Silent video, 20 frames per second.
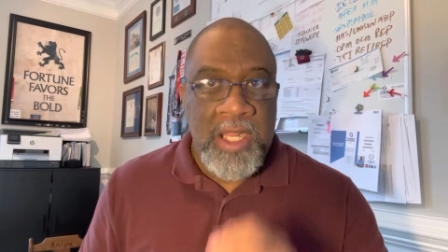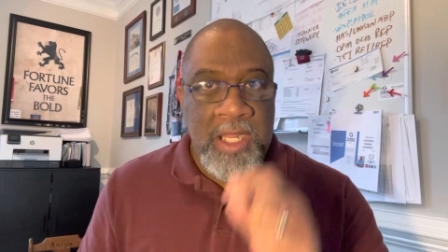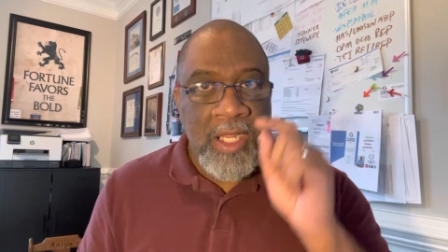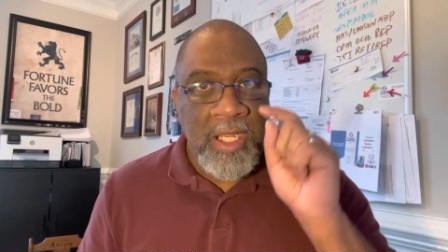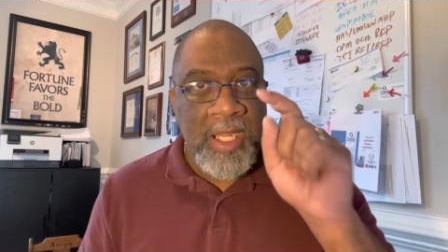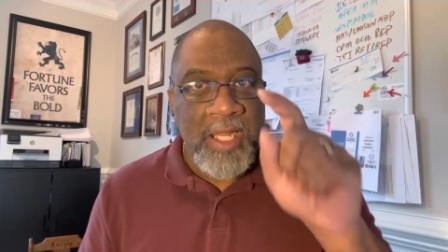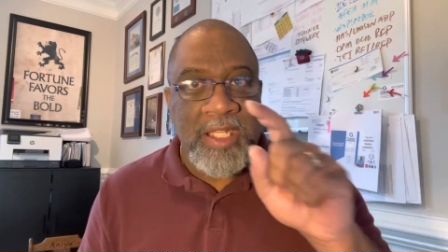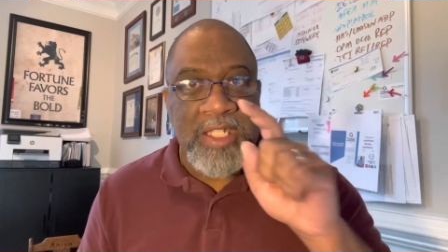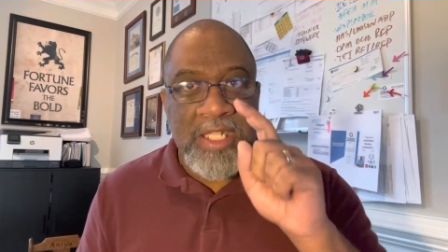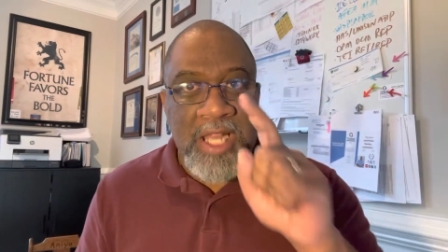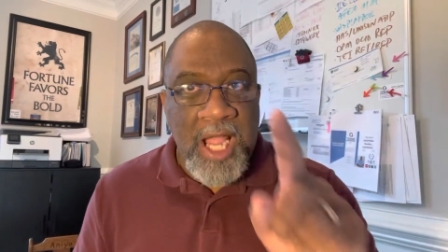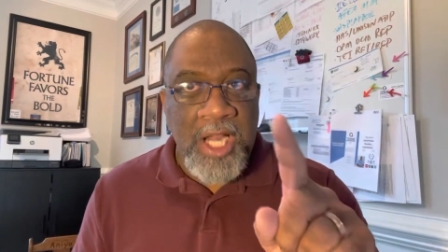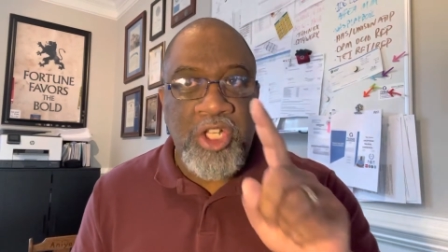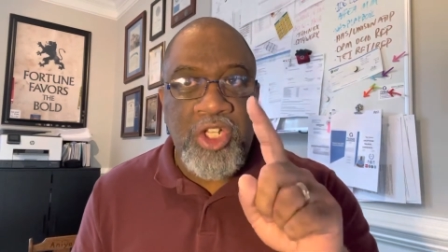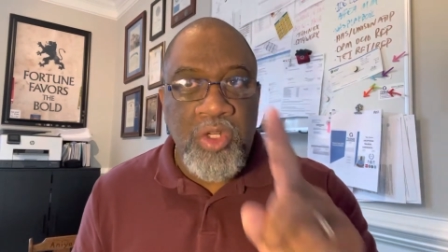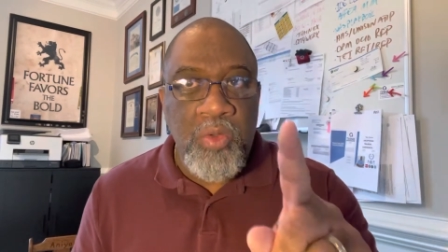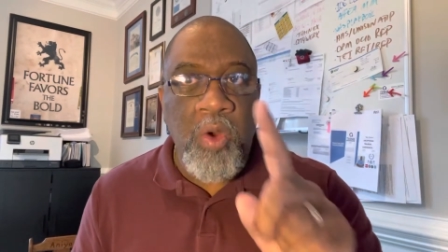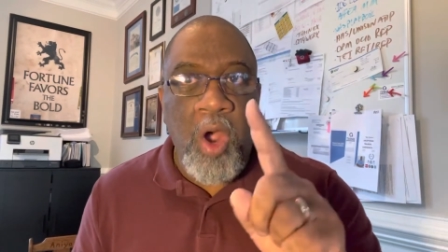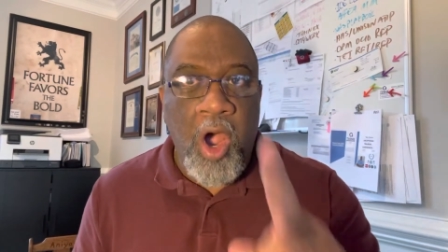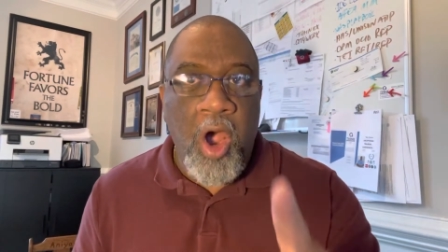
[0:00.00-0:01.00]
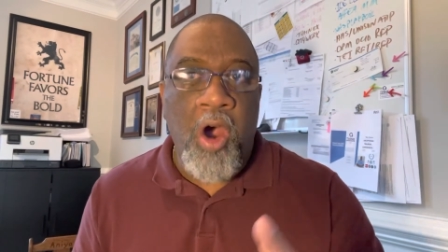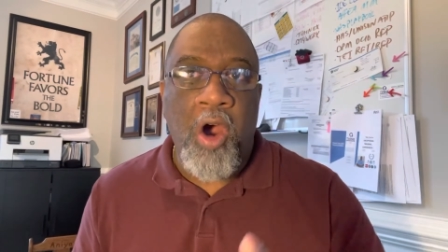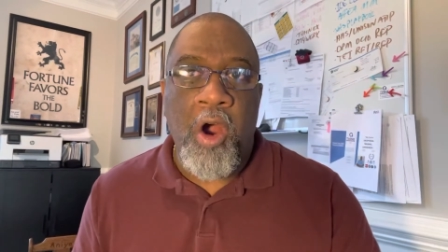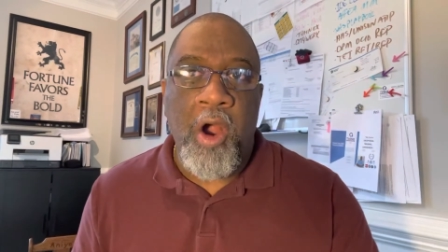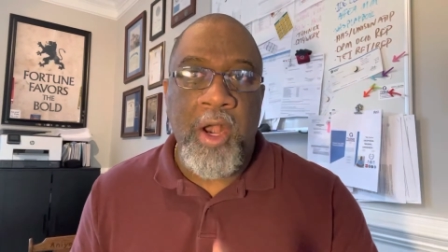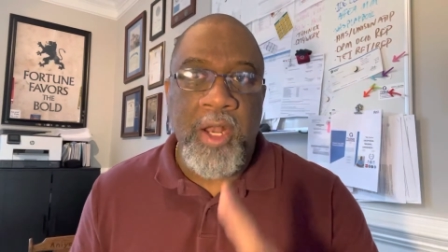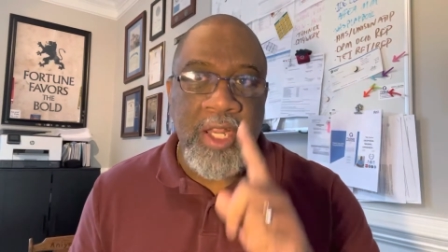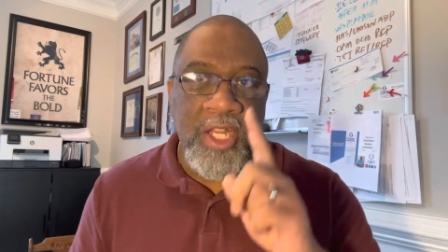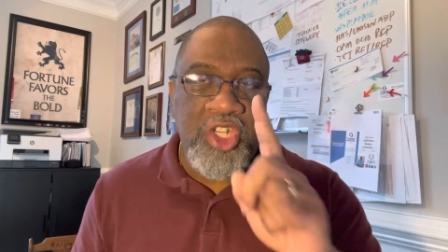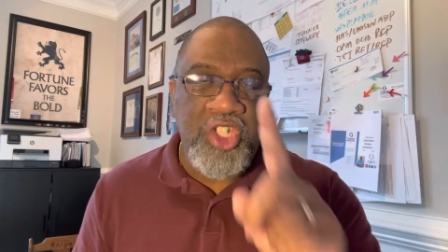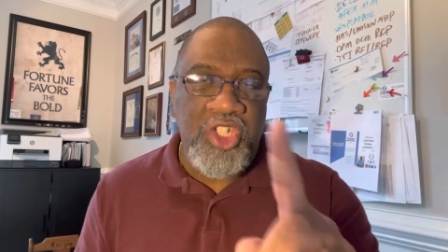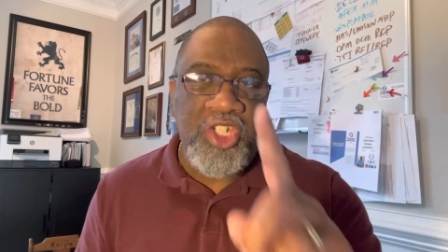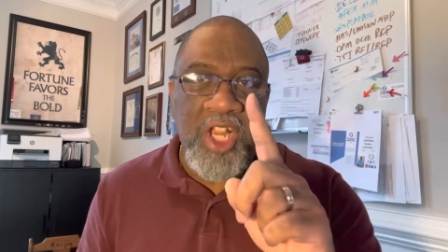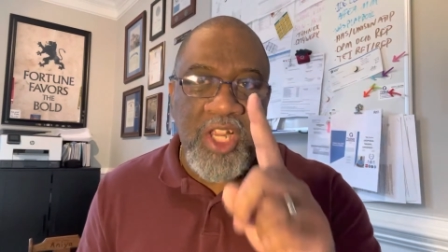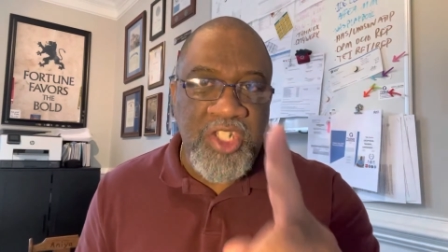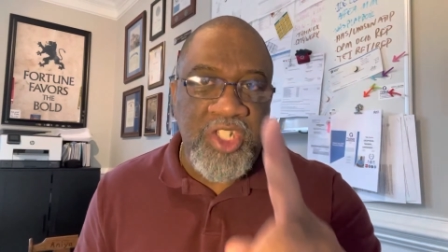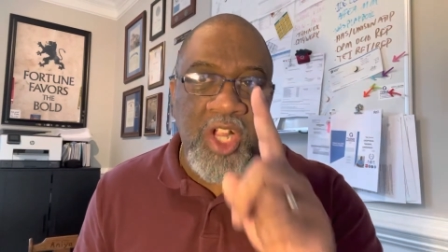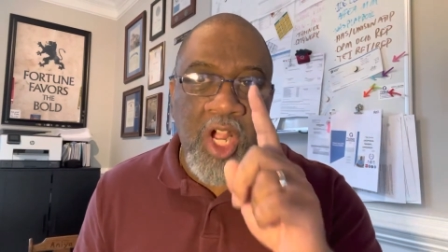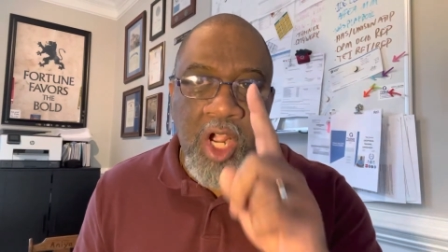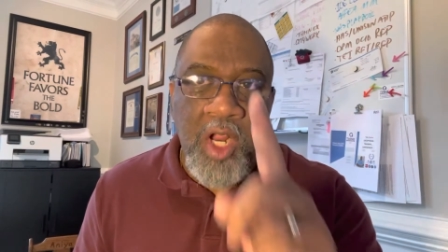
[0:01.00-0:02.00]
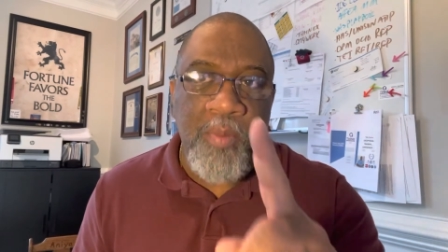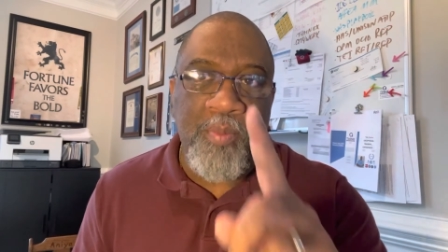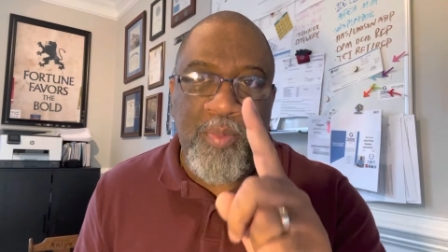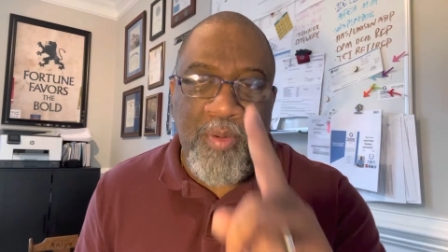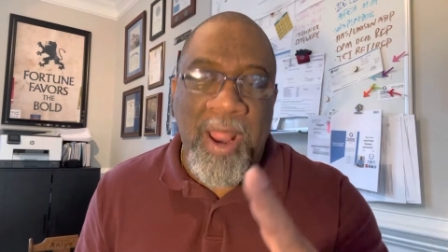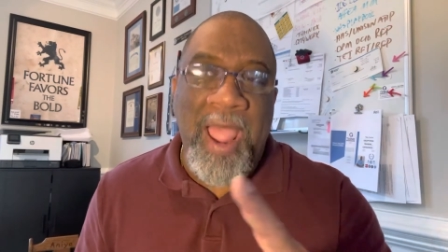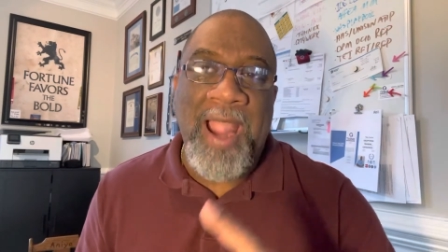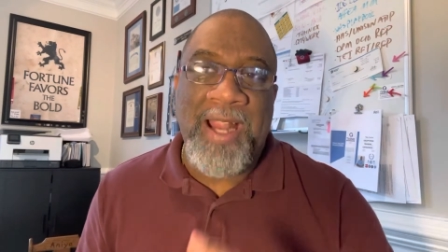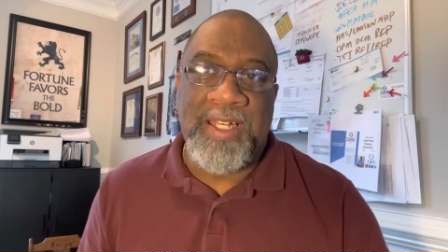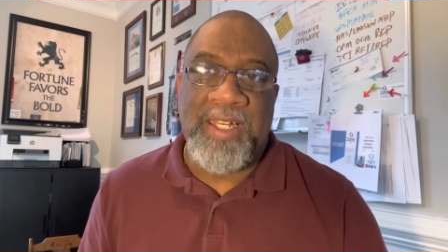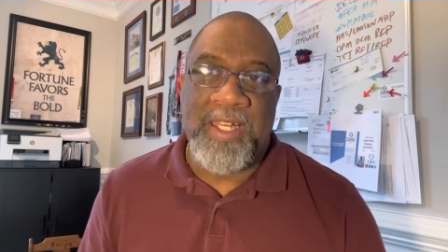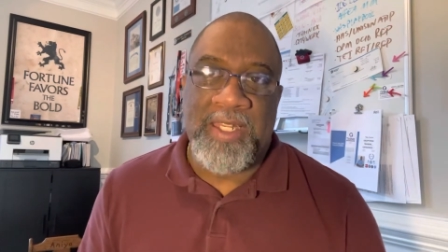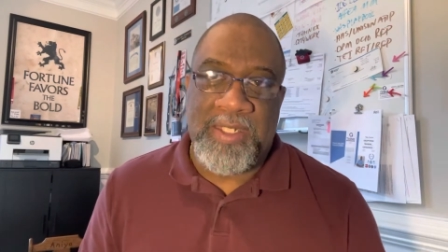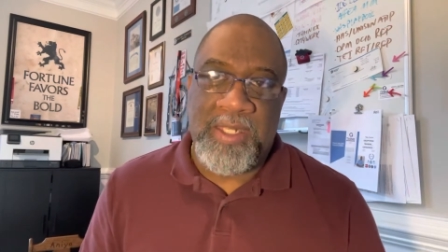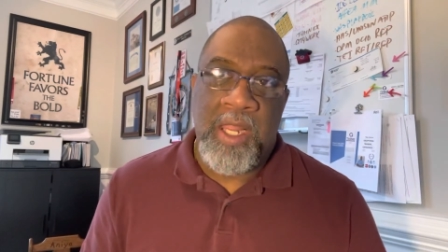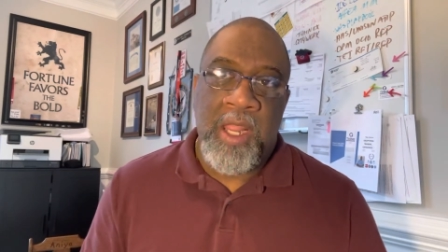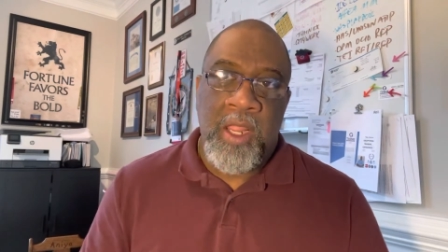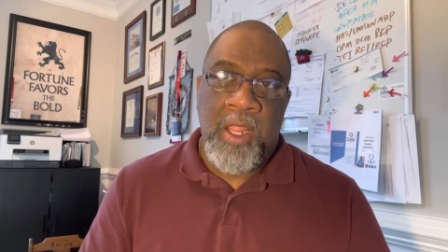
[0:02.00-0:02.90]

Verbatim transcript: It's not too hard. It's just unpracticed.